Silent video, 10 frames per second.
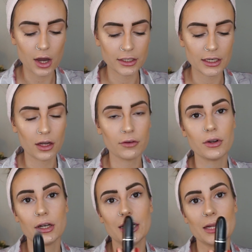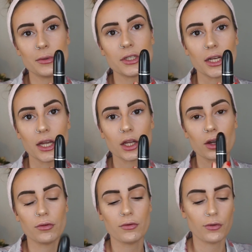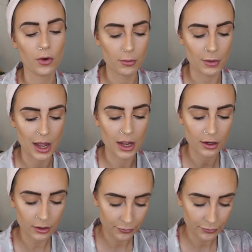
Honey Love lipstick from MAC.